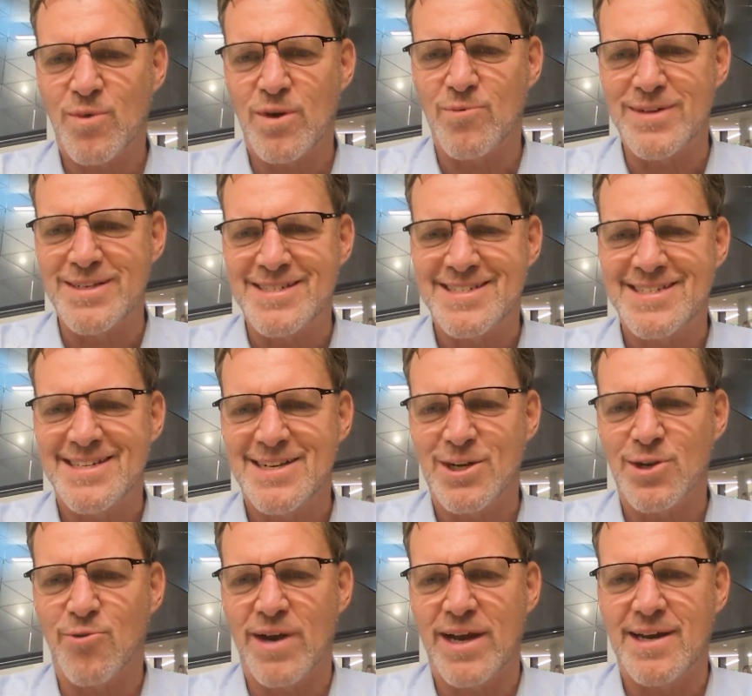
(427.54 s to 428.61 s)
When we see a
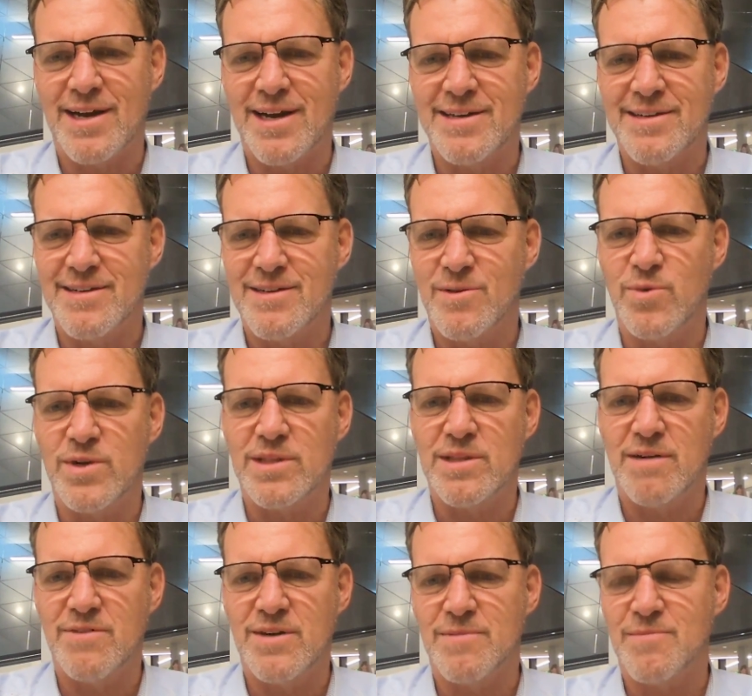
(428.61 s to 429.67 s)
great idea, we
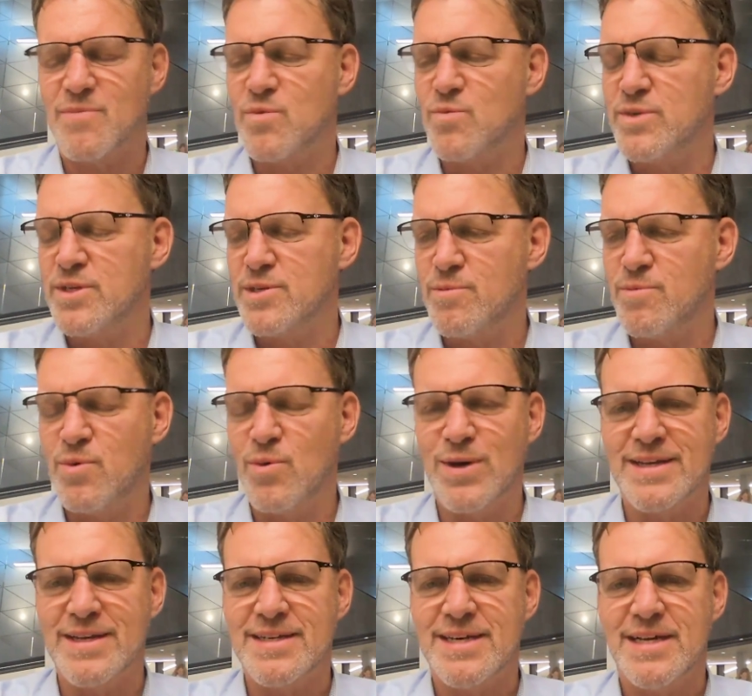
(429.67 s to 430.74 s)
love it, we support
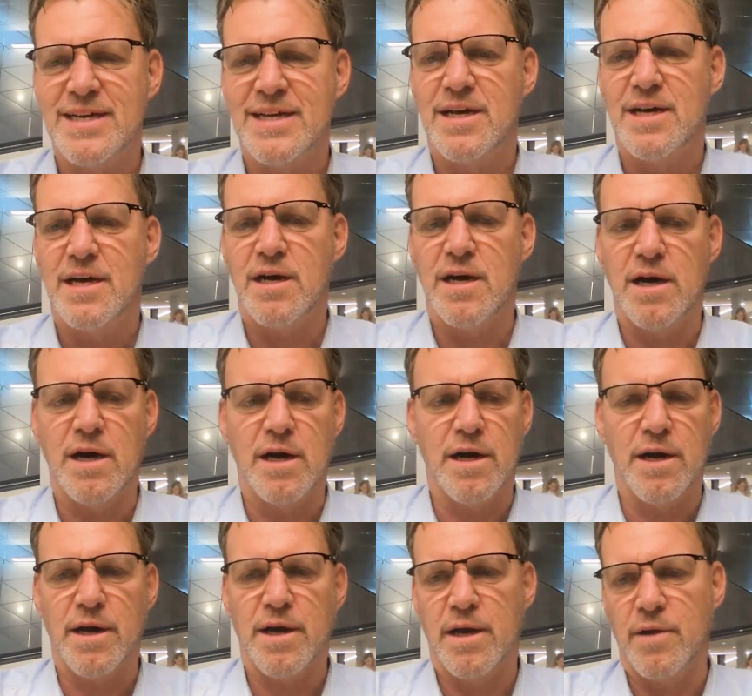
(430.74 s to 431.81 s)
it. Uh,
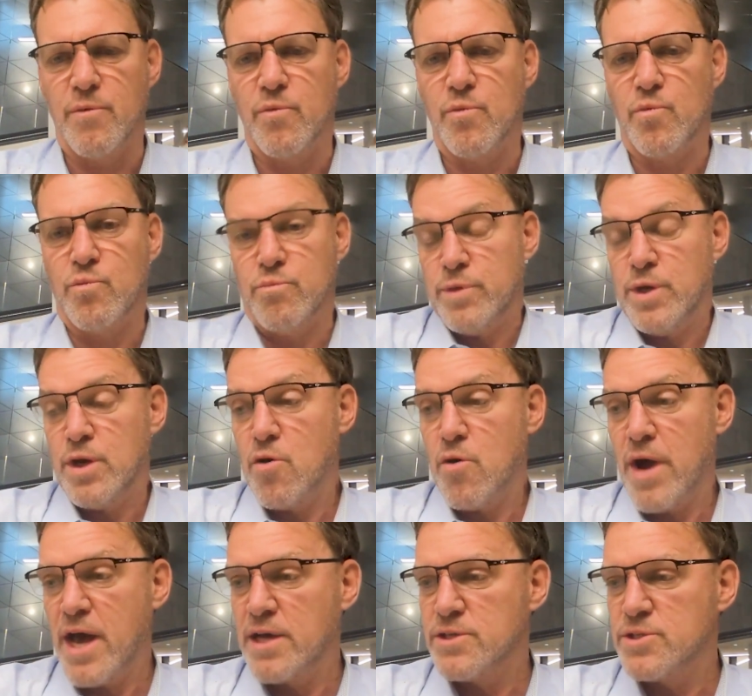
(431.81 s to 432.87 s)
and, you know,
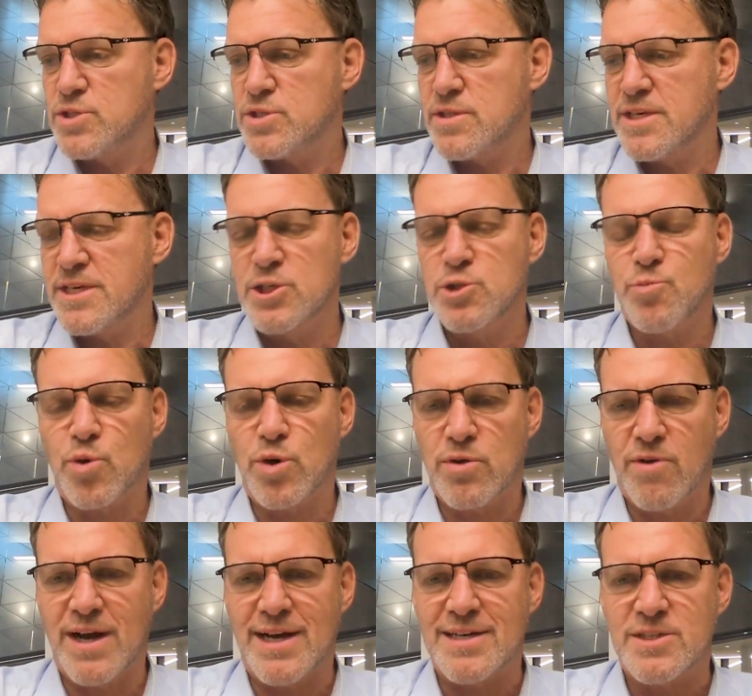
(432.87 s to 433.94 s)
as things
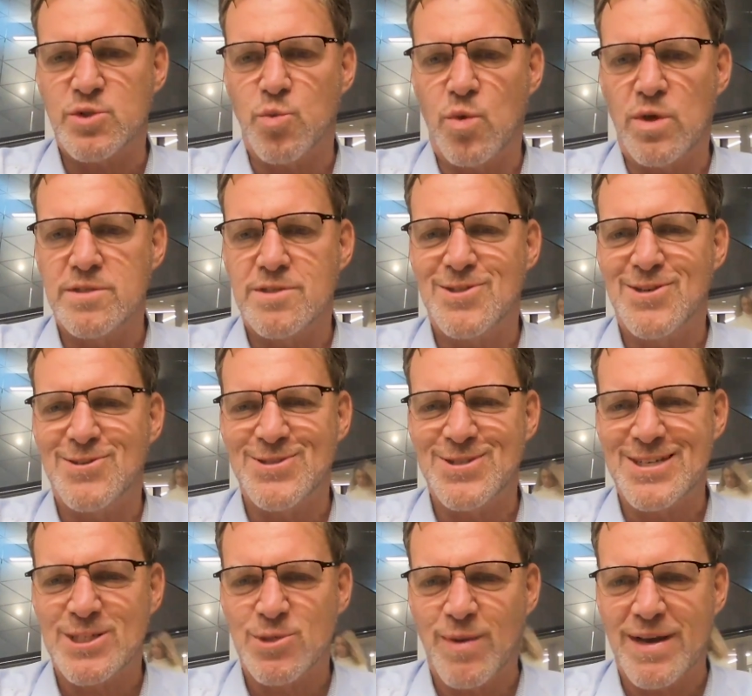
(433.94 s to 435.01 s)
progress, once there's
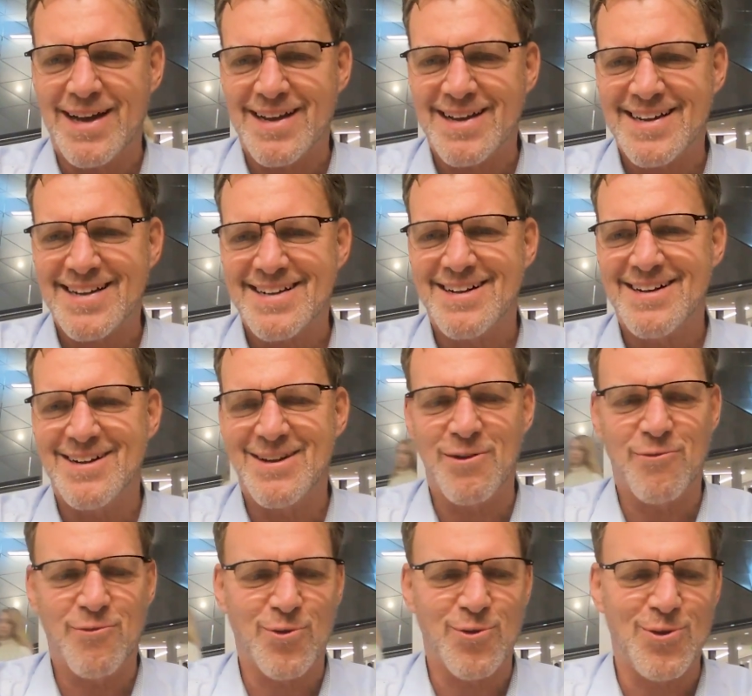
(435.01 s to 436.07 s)
a spec uh,
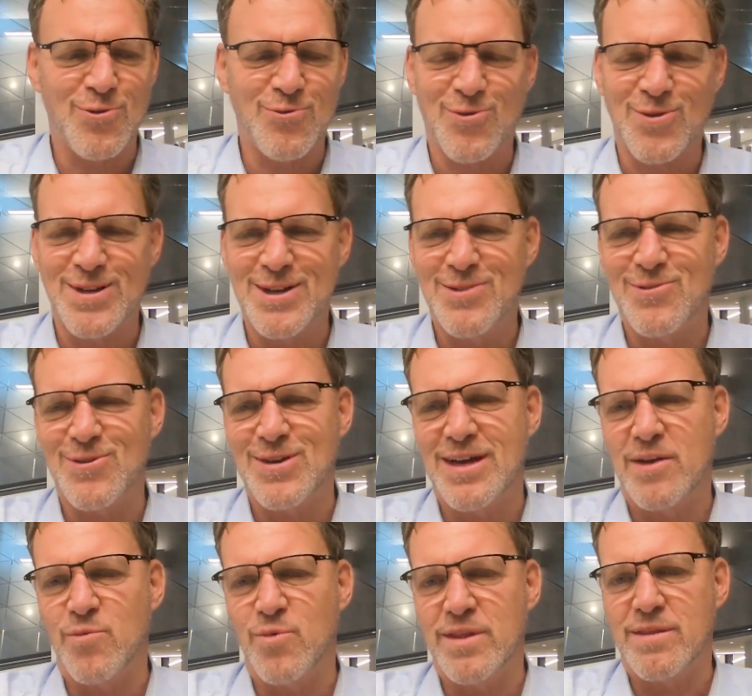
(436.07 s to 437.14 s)
for Ultra
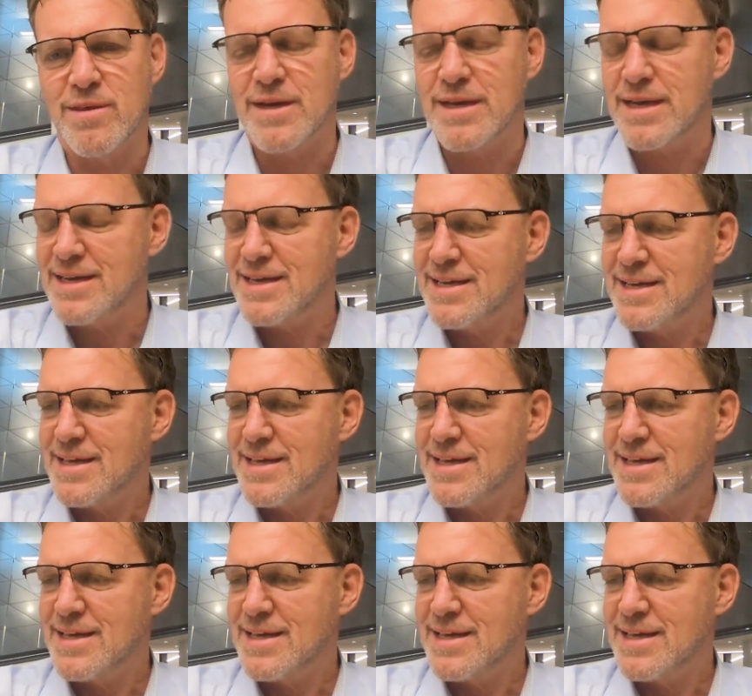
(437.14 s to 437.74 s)
Ethernet, we think